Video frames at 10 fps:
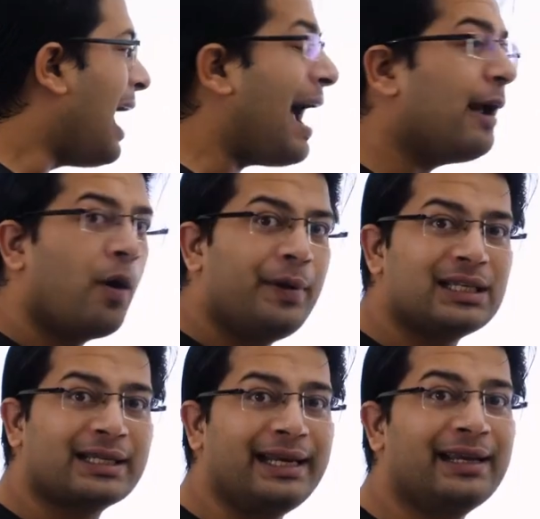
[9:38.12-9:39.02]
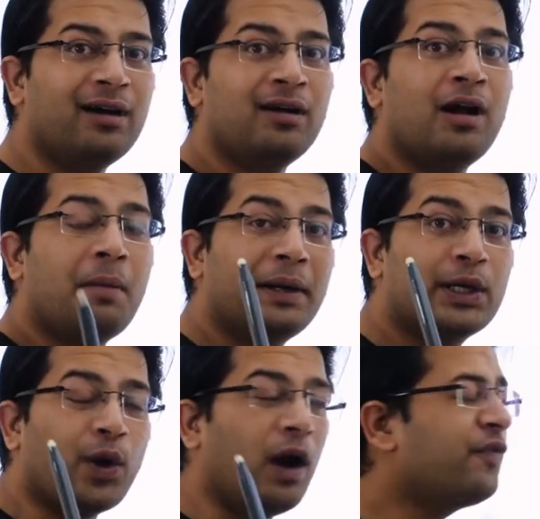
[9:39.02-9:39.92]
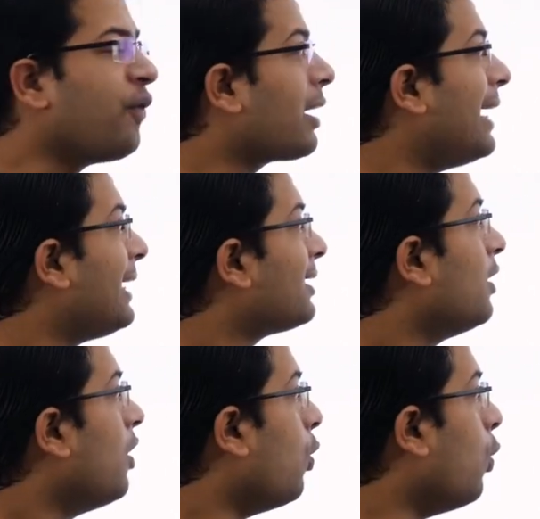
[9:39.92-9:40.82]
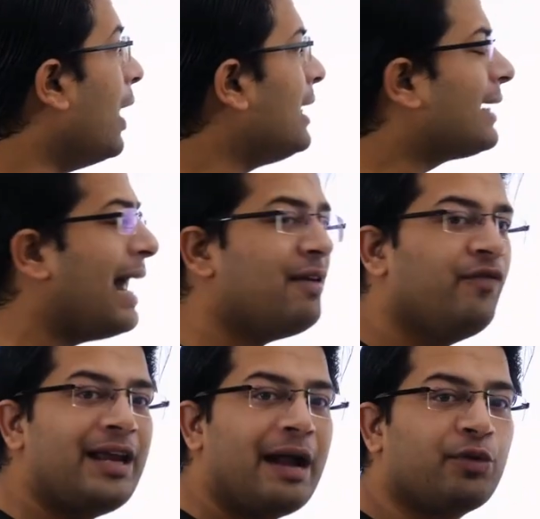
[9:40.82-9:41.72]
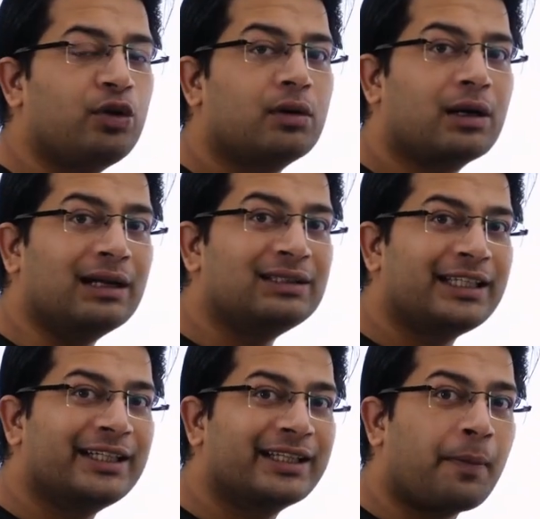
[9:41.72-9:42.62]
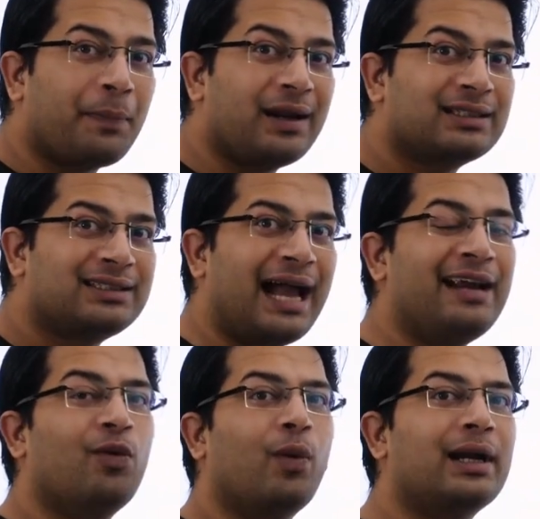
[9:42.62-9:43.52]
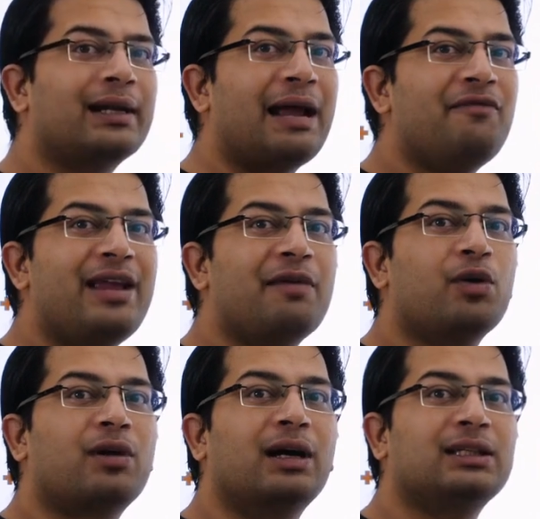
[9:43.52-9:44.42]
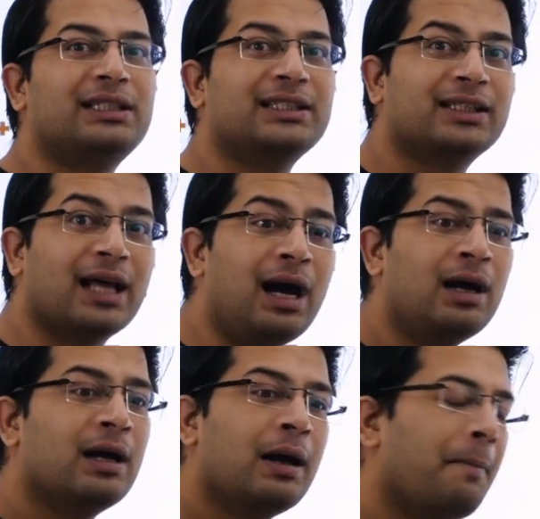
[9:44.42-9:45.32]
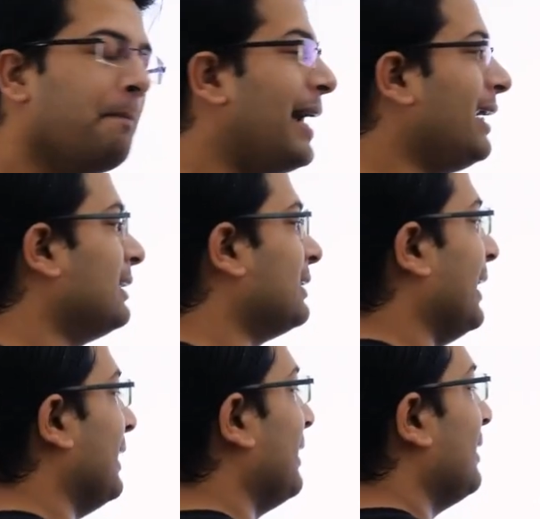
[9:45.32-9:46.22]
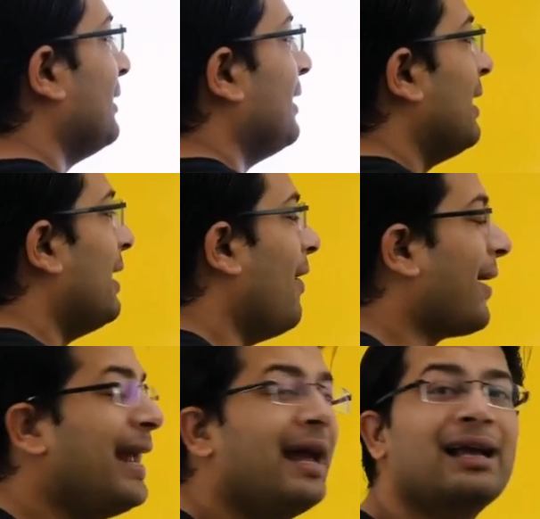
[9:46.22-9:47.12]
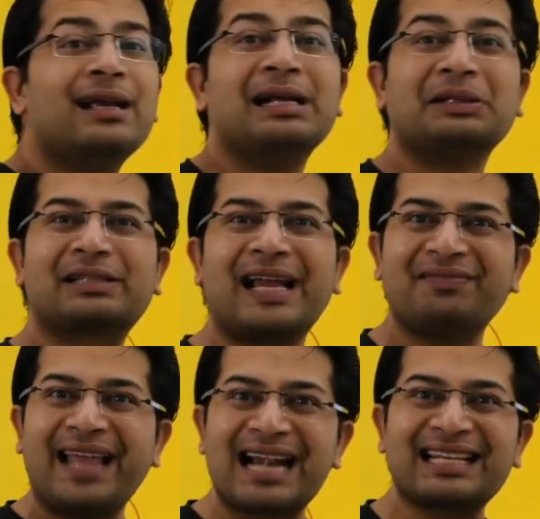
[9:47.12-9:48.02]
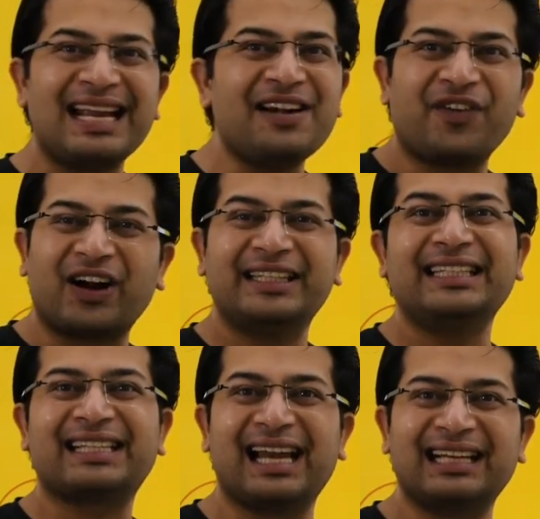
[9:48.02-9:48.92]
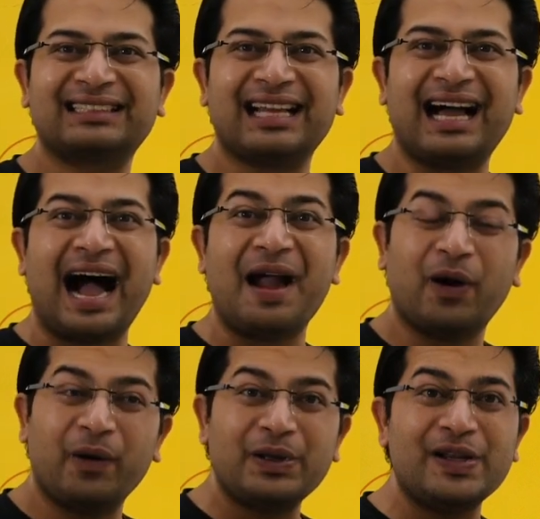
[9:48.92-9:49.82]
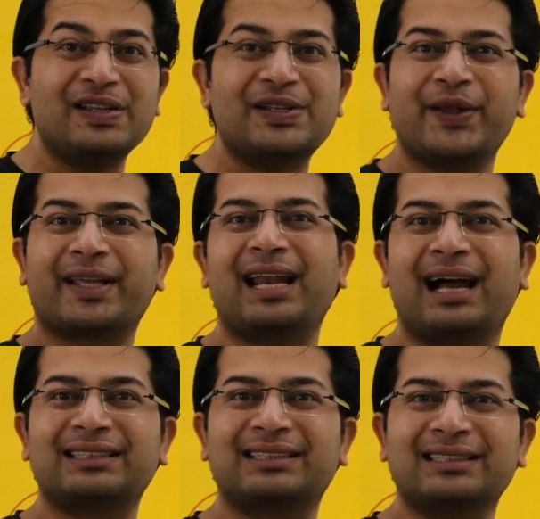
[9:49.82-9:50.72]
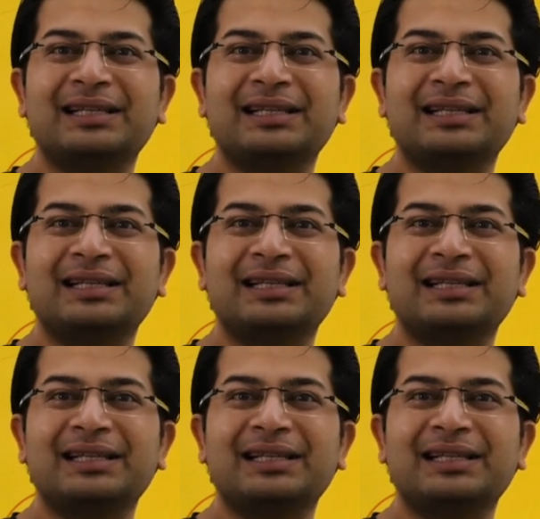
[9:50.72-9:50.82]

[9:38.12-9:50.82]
I hope it is clear, but don't forget, one time we have to consider the plus sign, one time we have to consider the minus sign. Okay? So then that's it for this class. I hope you enjoy the class.